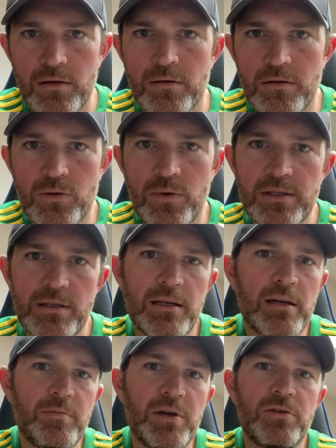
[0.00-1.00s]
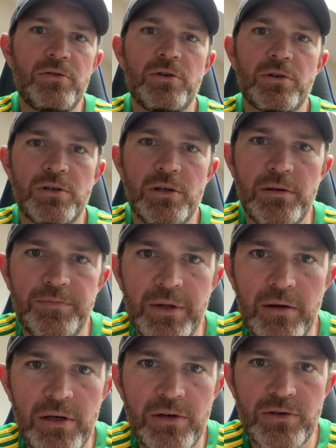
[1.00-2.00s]
So as I said in my introduction,
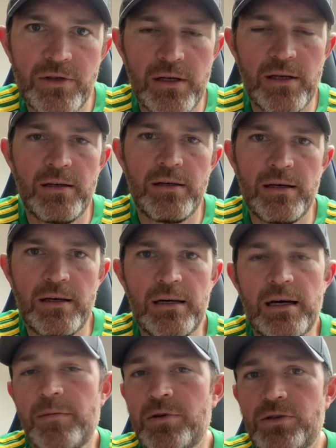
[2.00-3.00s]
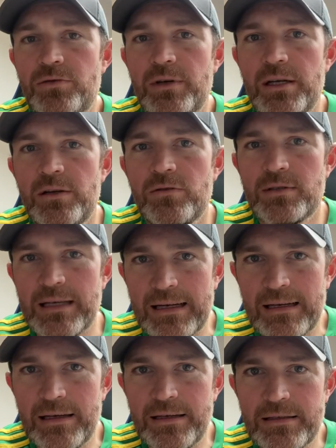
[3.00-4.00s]
I'm interested in amateur radio
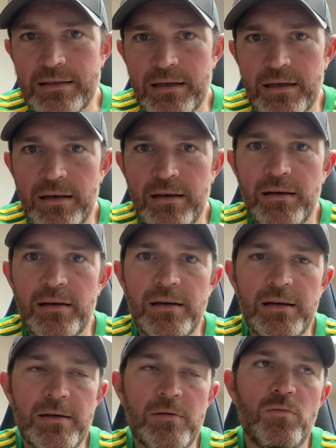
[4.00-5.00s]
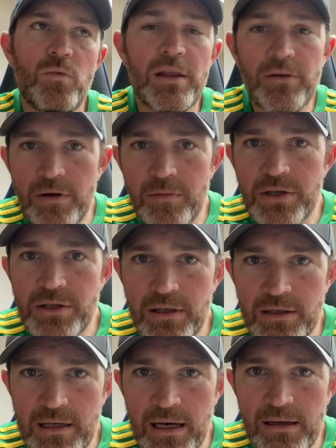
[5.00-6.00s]
satellites, weather
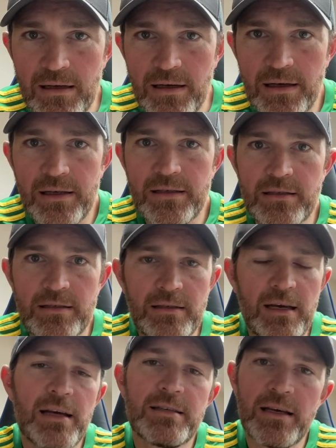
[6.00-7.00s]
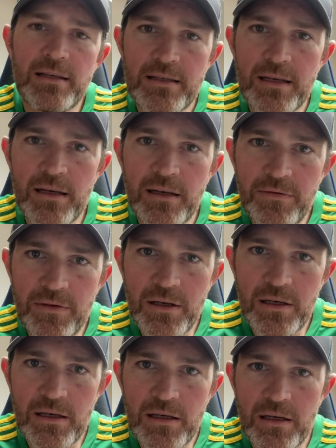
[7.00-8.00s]
imaging satellites,
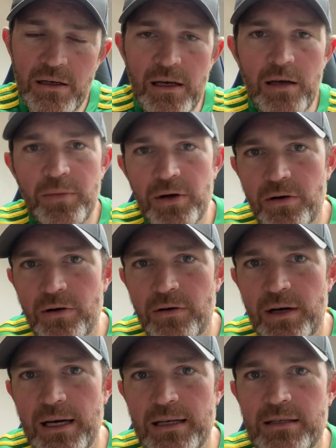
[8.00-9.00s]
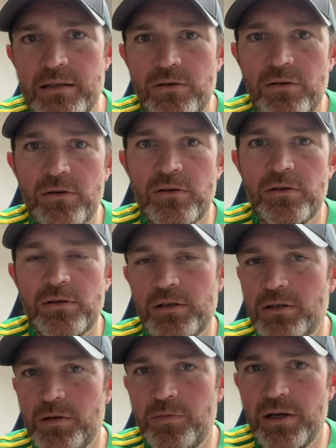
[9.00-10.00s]
SSTV, APRS, or
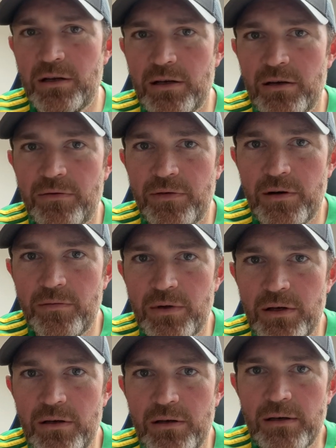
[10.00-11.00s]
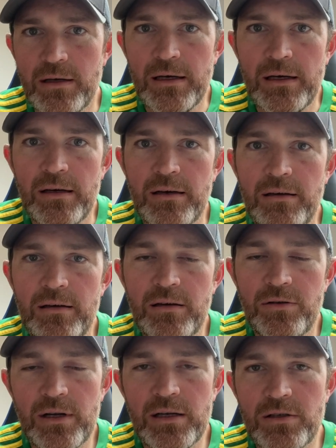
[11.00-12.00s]
digipeating from the
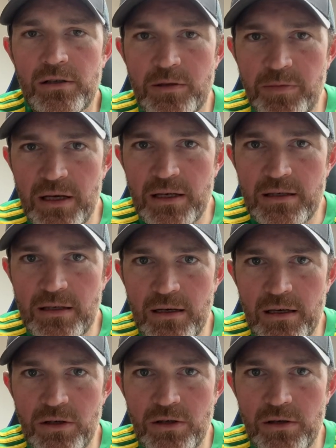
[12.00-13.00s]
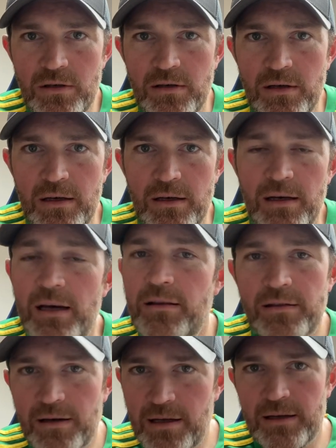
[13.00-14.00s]
International Space Station,
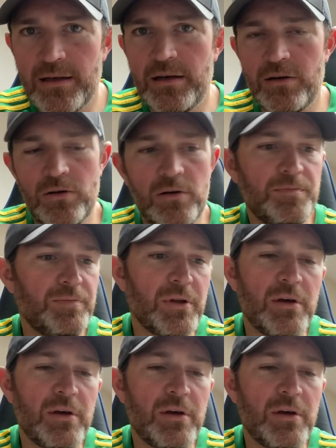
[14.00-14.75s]
anything like that at all.